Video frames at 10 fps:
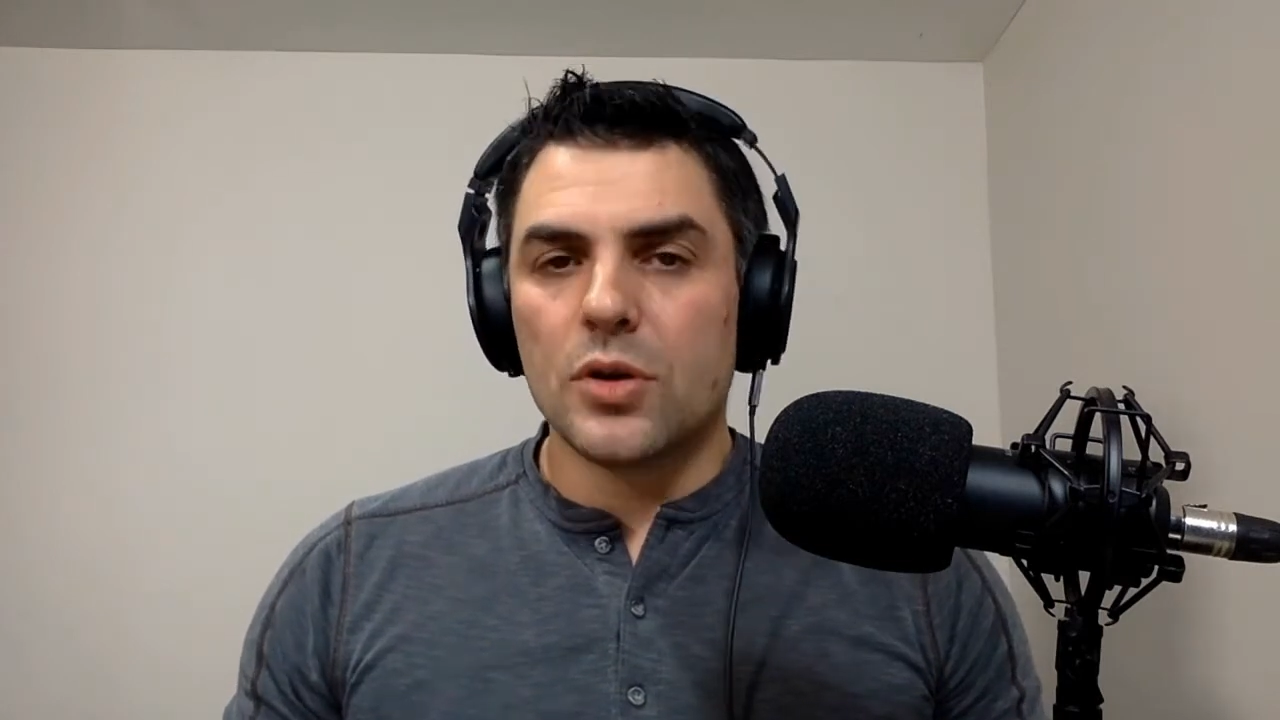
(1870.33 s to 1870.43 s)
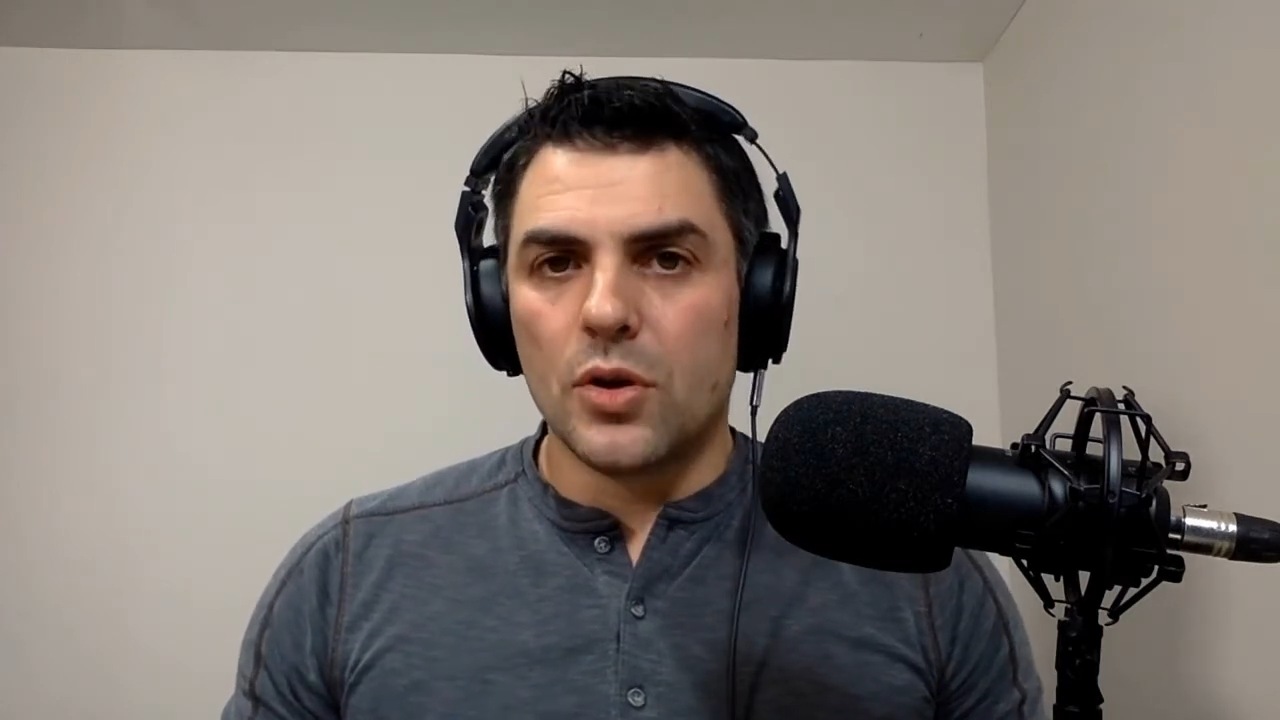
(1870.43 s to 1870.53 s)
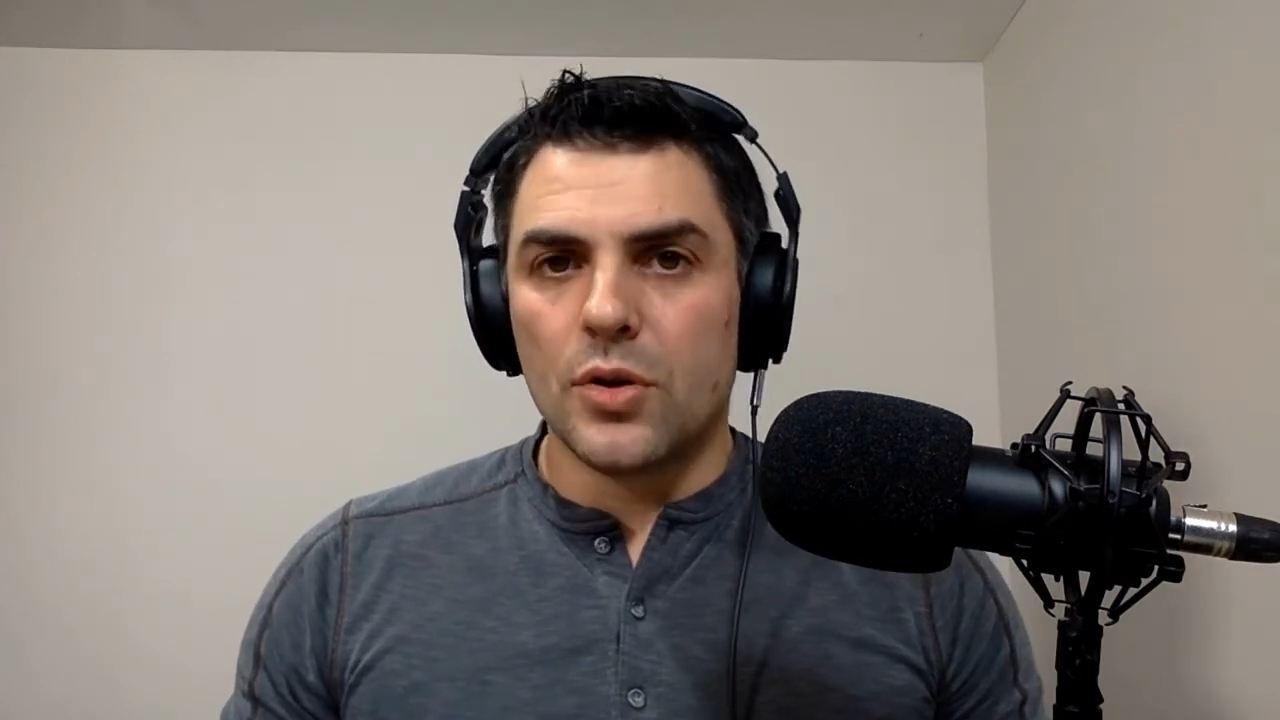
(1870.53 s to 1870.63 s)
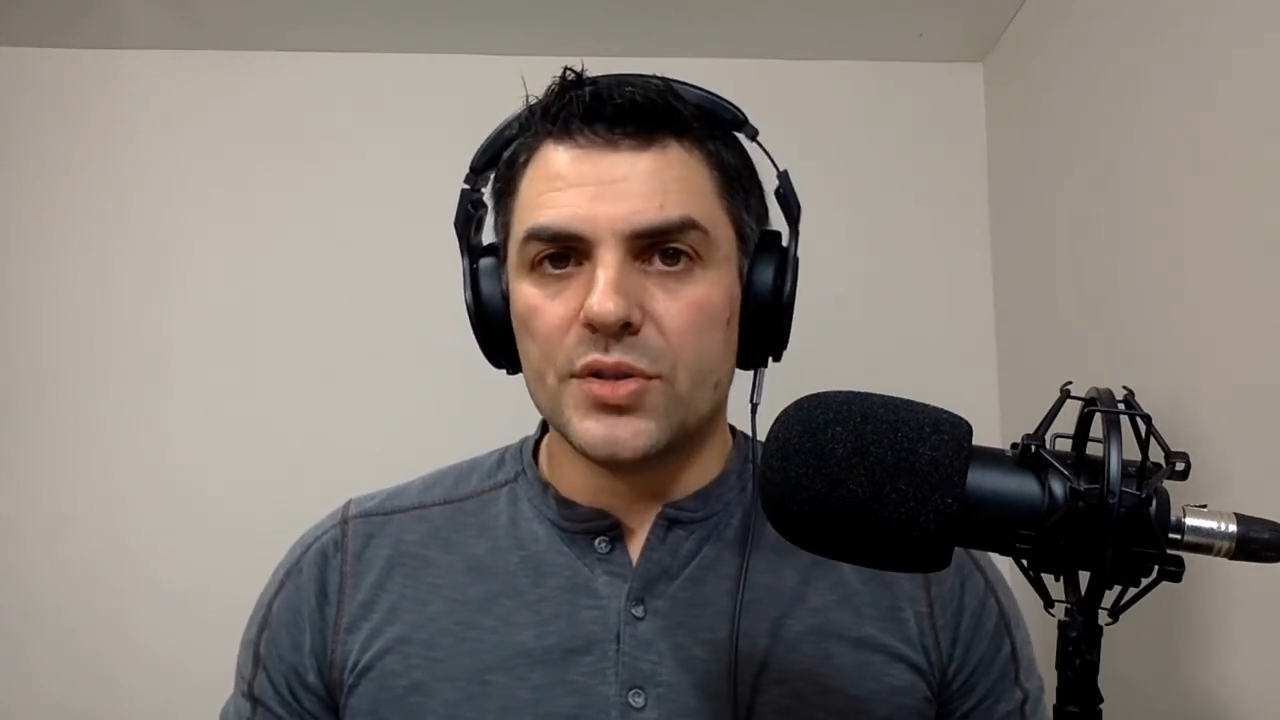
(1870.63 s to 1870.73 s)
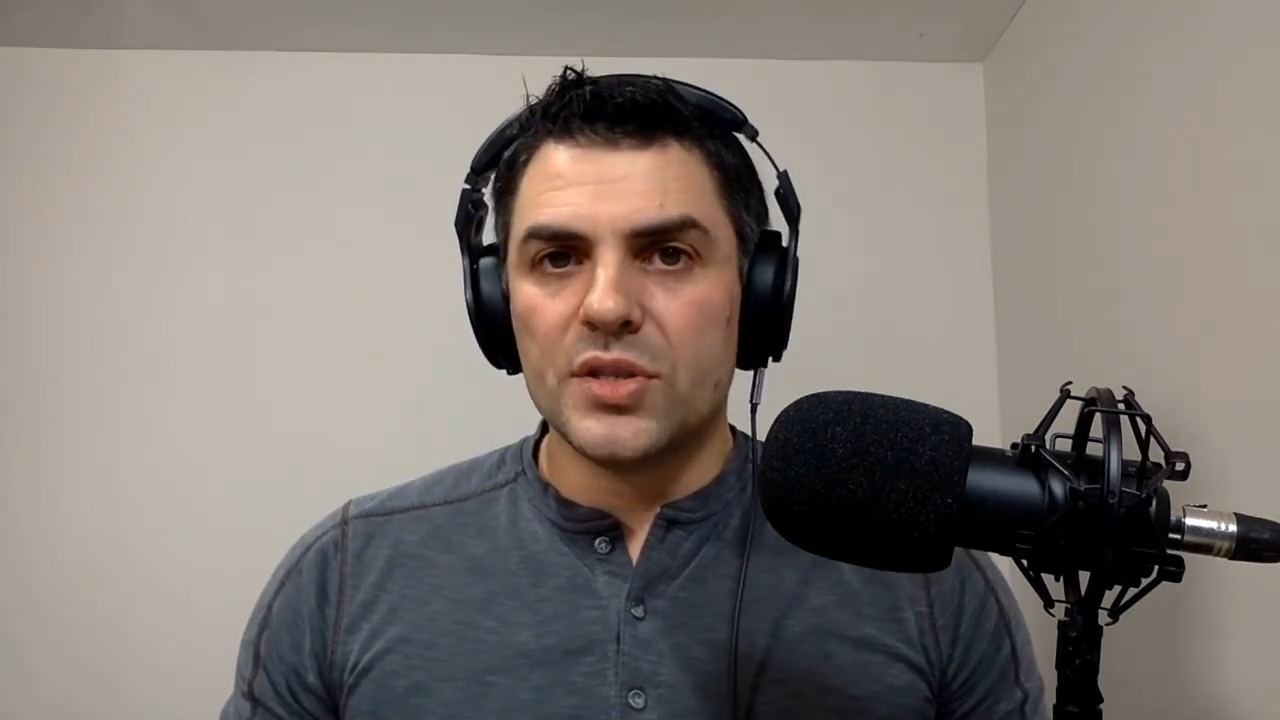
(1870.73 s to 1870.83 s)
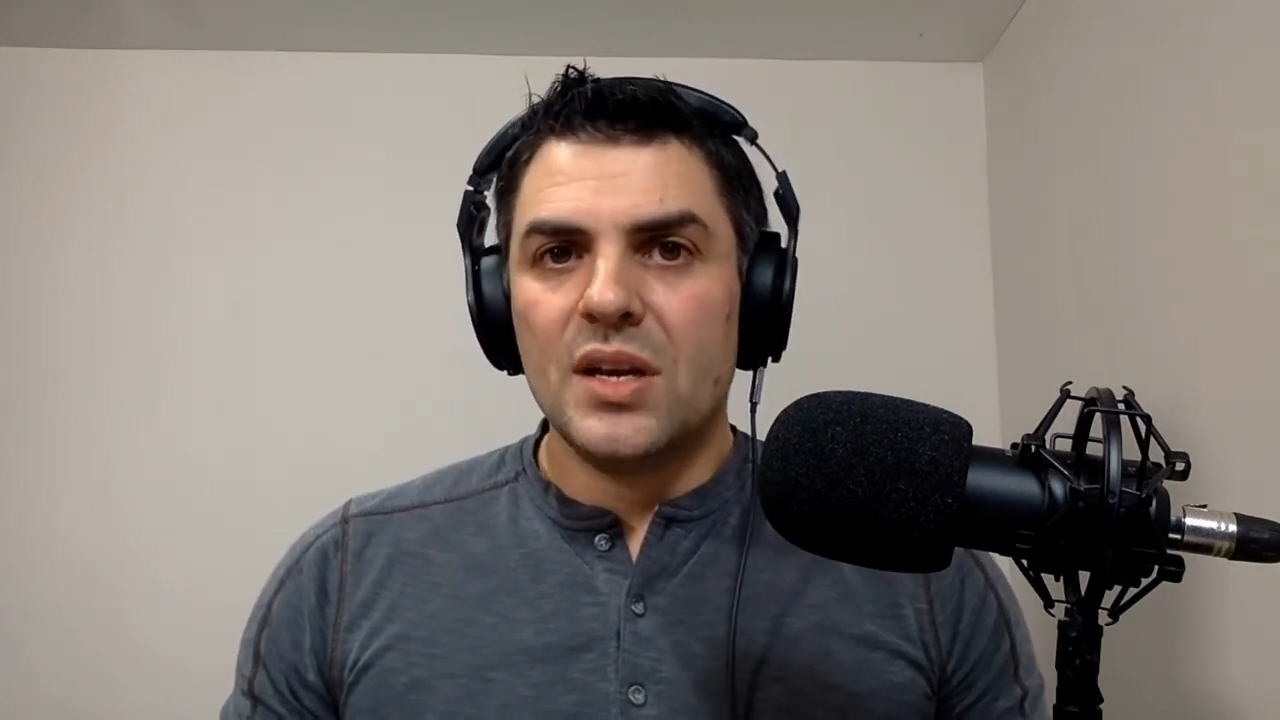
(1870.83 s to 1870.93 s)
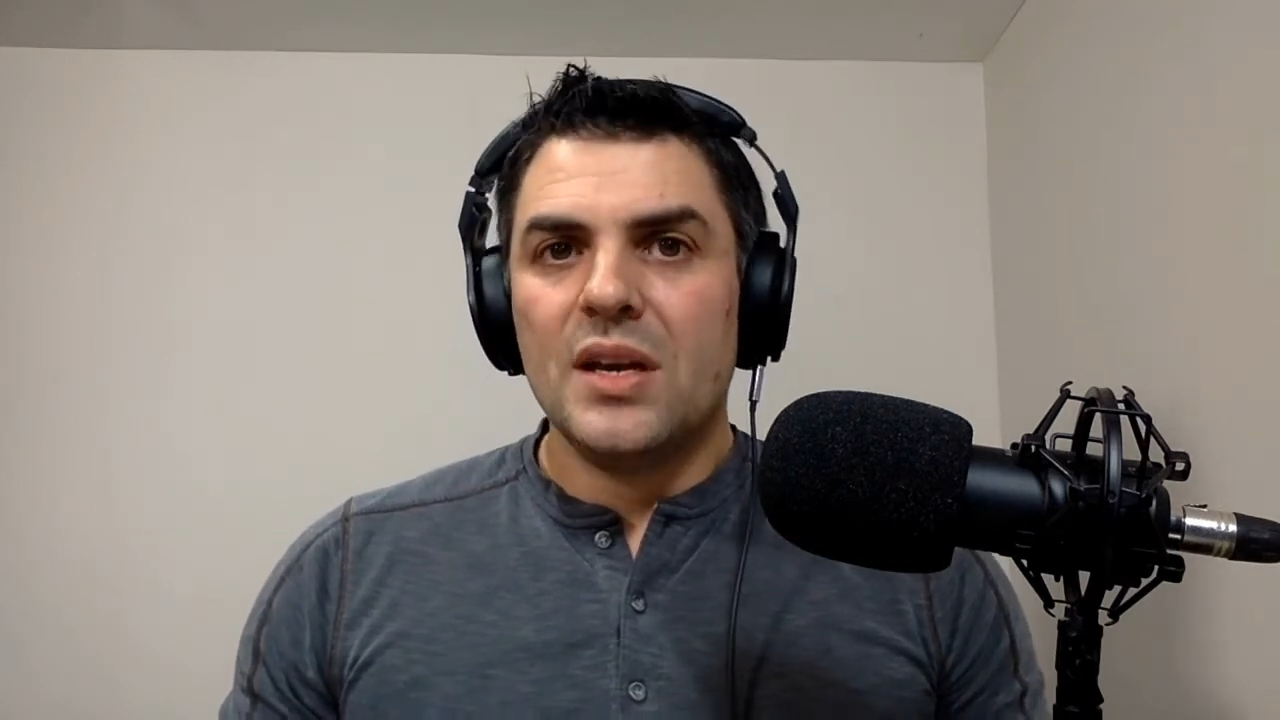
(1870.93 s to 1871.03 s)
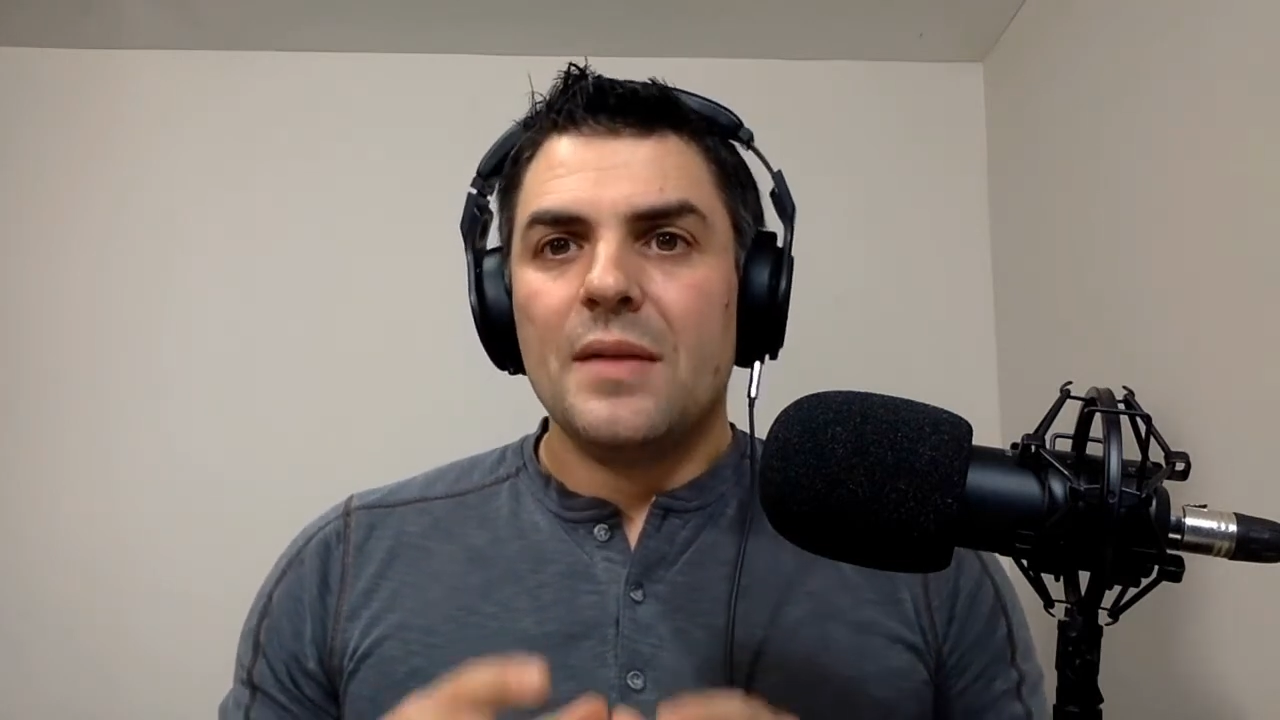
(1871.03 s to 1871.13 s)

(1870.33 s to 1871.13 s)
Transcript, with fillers: goals